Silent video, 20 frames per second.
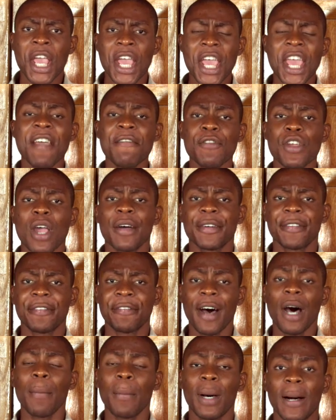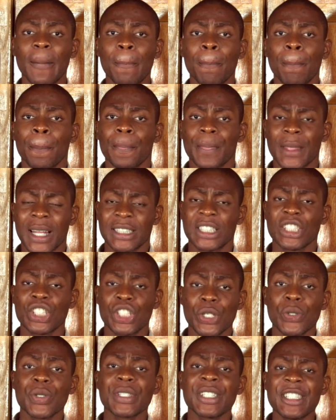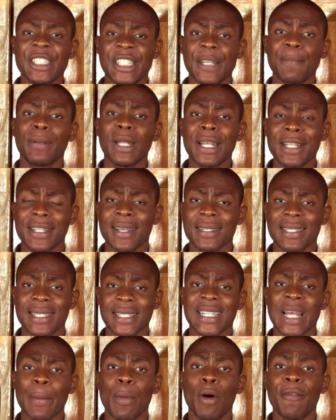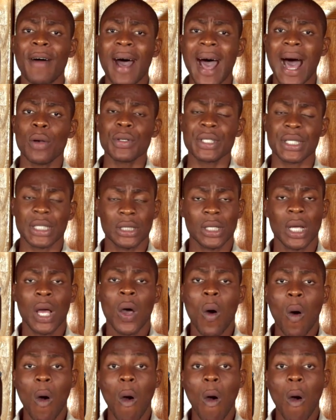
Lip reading: If you are a farmer that is using deep litter system of housing,